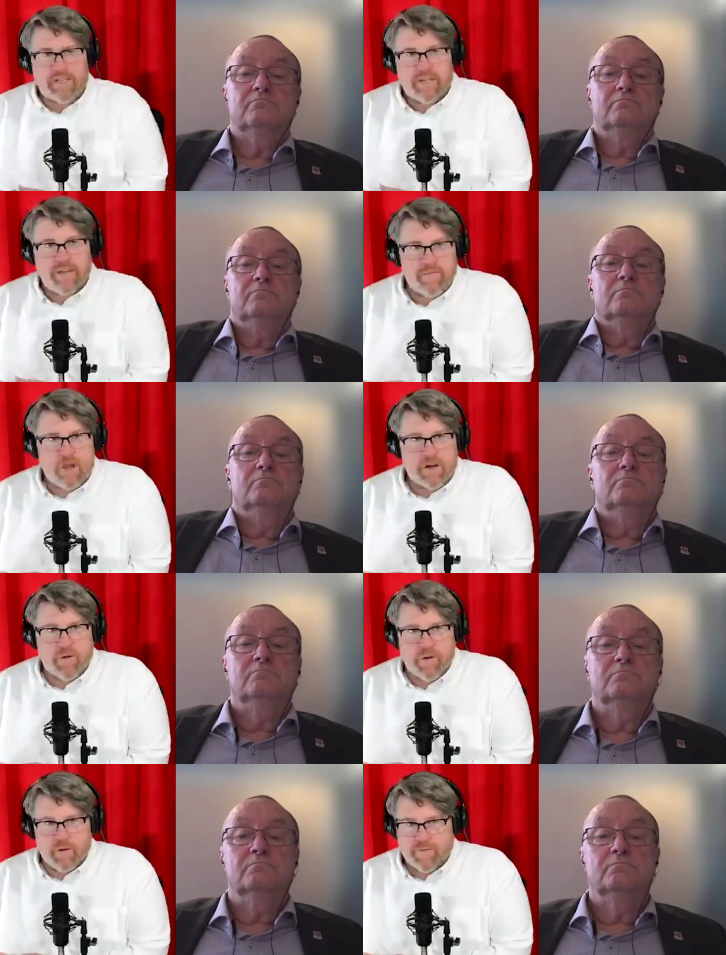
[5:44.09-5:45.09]
Speaker 1: resident of Bon
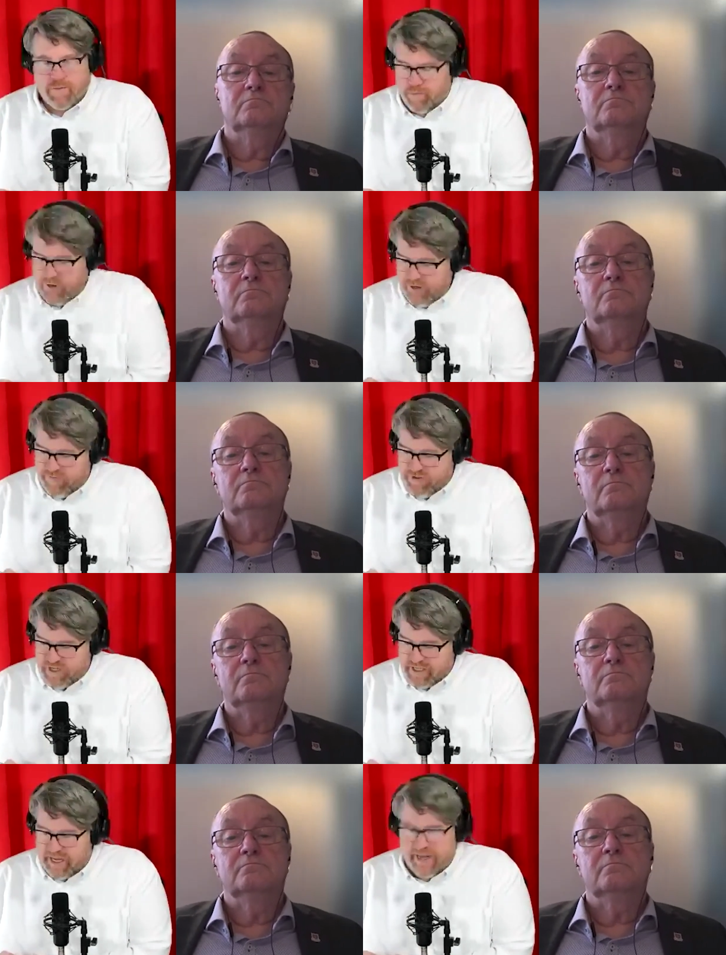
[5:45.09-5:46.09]
Accord from what you've
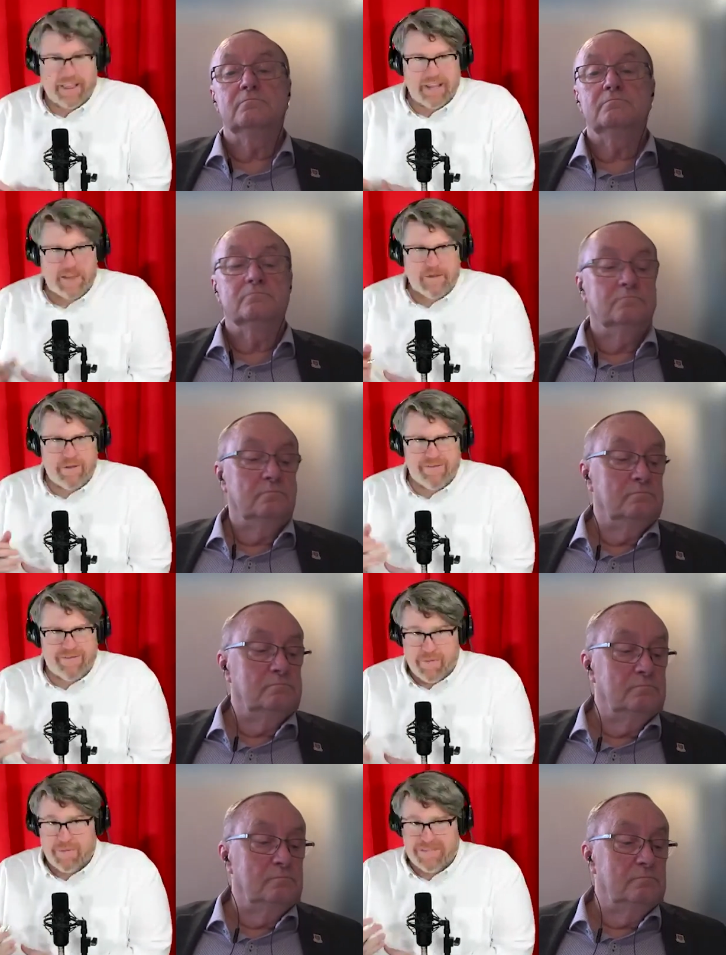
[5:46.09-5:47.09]
just said. I think,
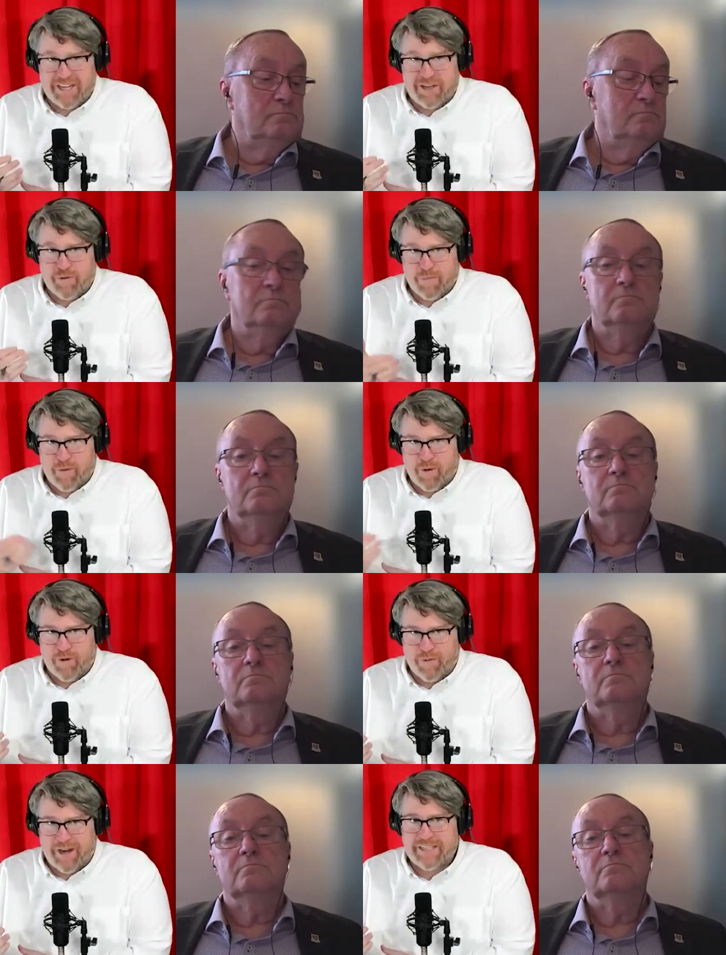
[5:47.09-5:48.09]
if I'm not mistaken, you were born
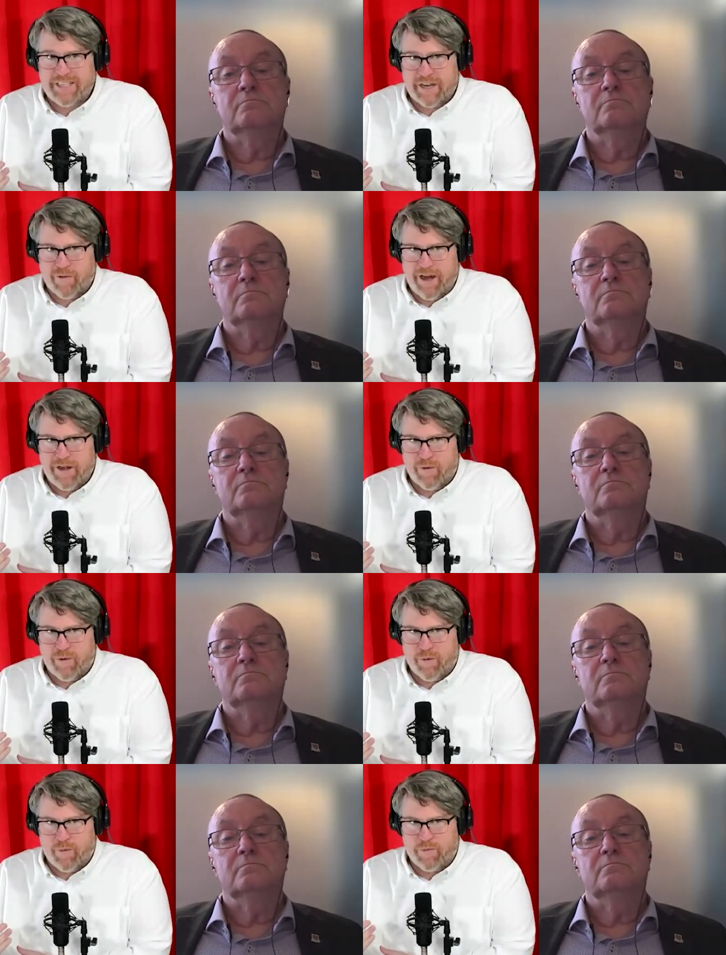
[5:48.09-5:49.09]
and raised there, right?
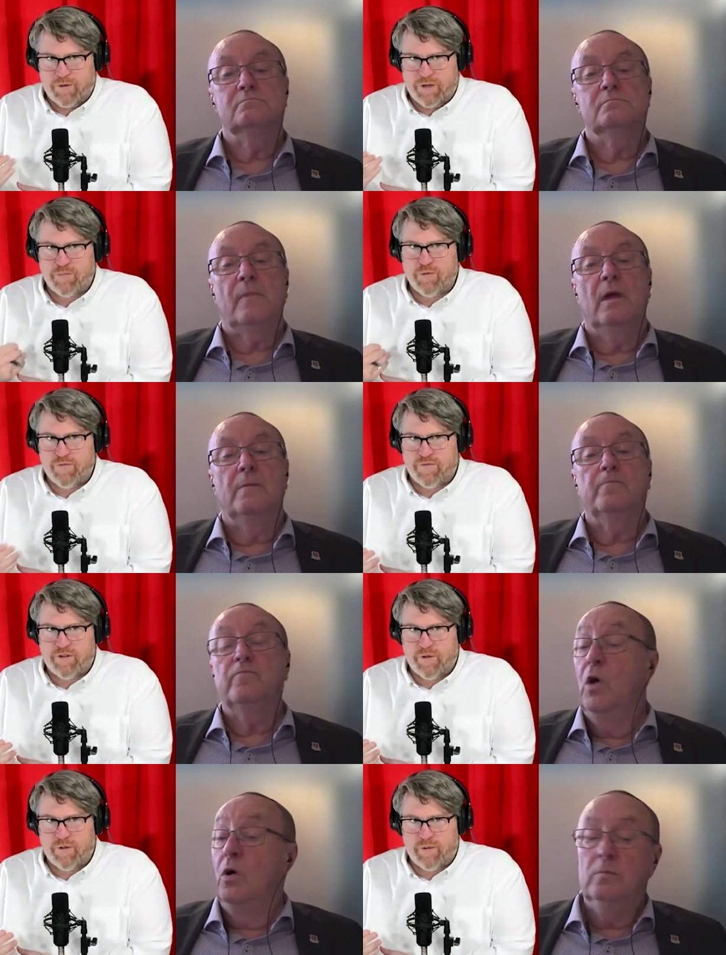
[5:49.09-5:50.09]
Or did you move
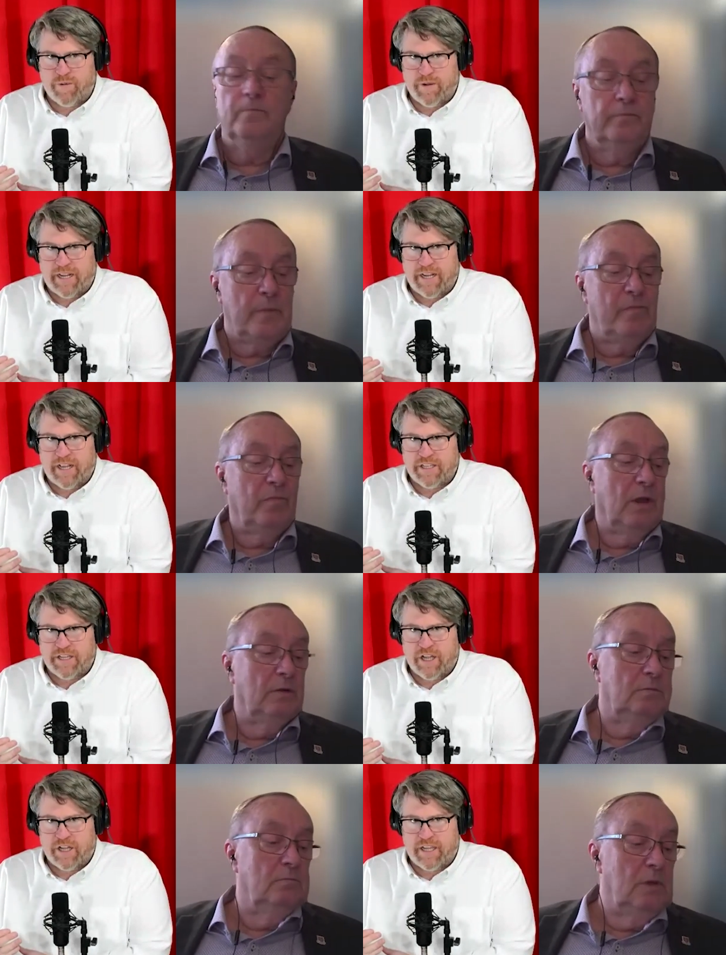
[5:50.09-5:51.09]
Speaker 2: to nope. as a
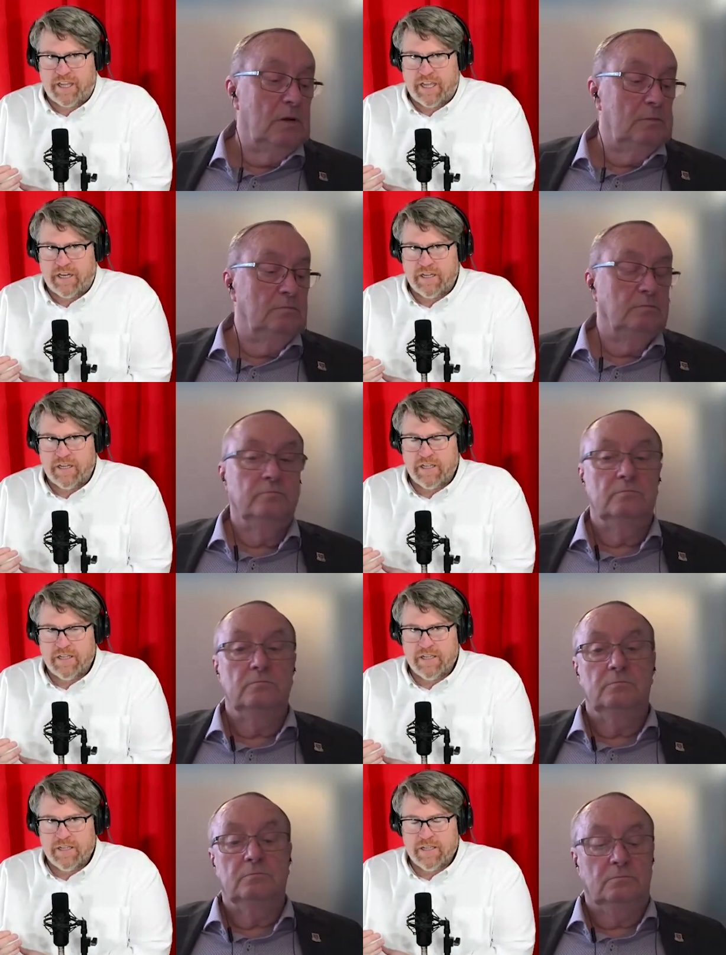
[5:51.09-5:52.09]
young kid?
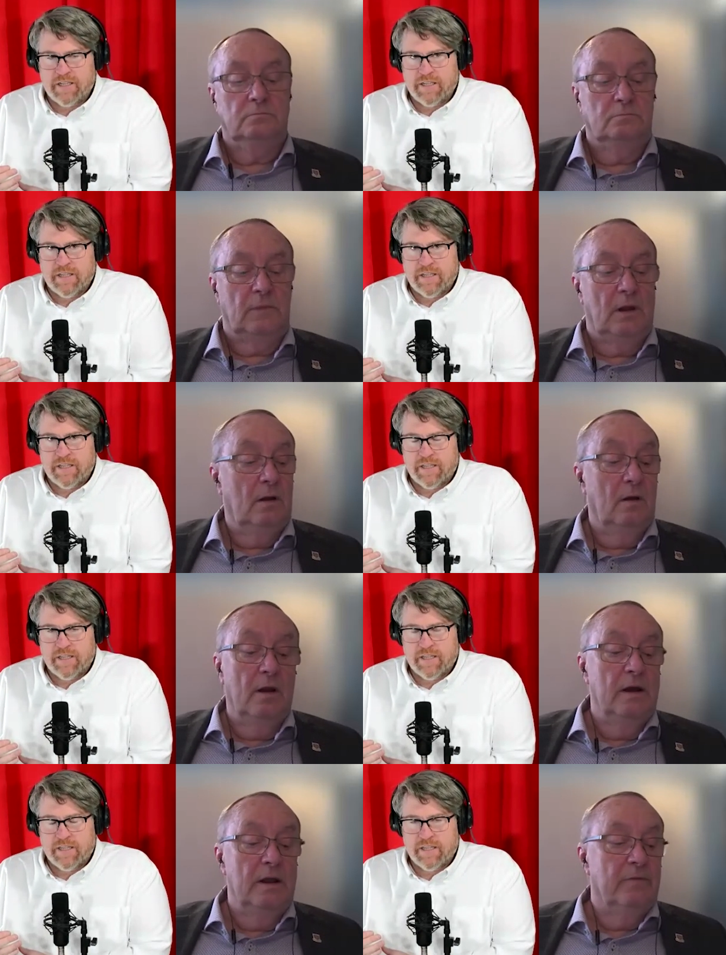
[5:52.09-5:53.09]
Oh,
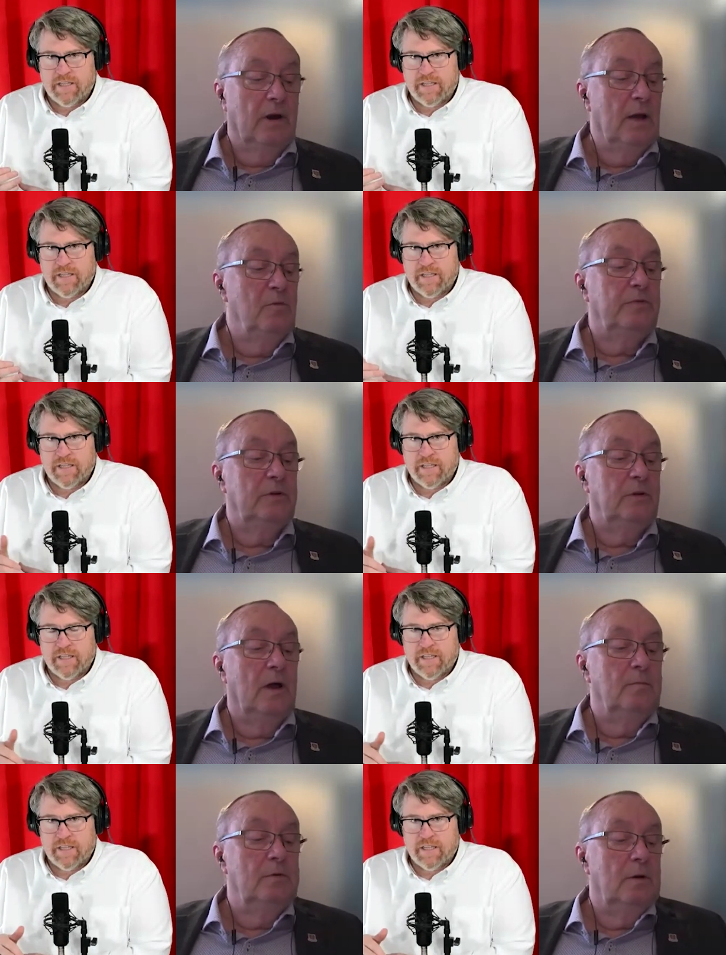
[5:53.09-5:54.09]
not even. I moved to, I
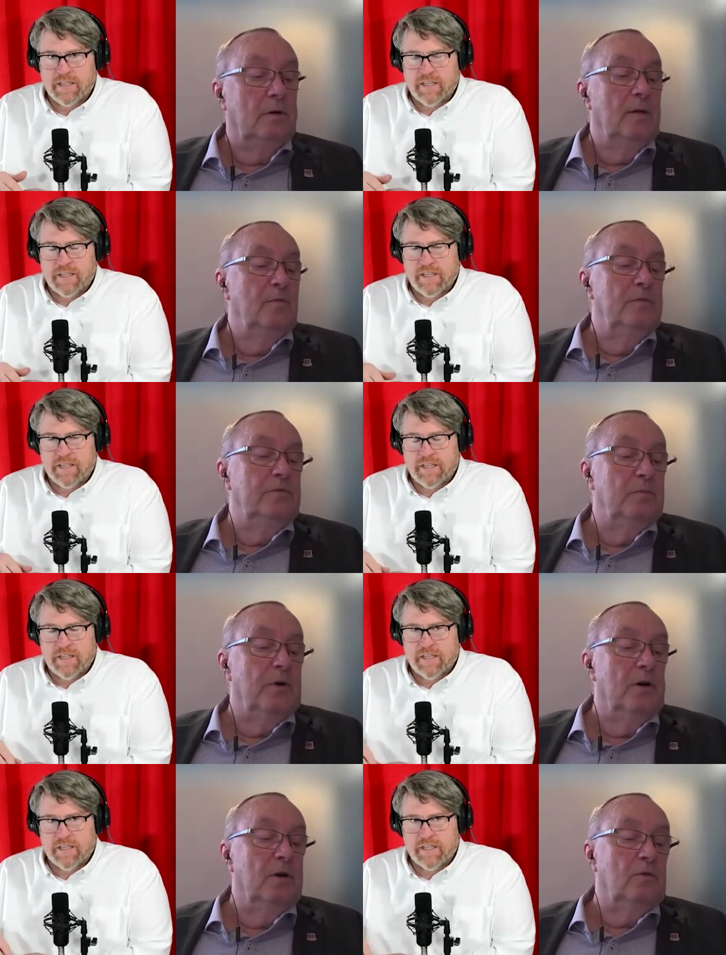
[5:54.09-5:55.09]
moved, I moved to
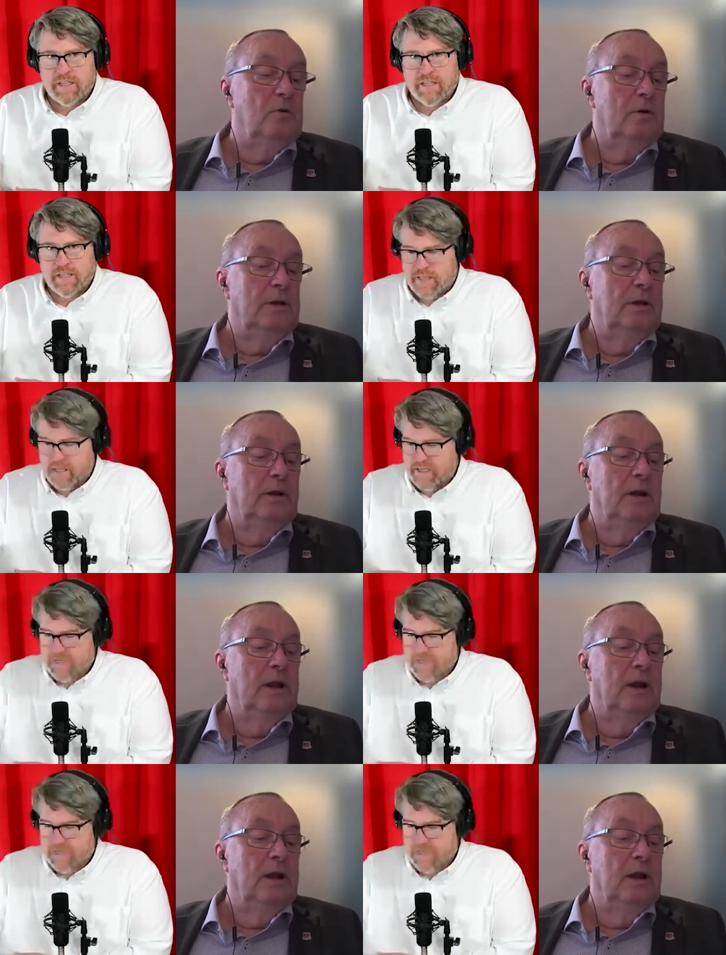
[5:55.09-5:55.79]
Bon Accord in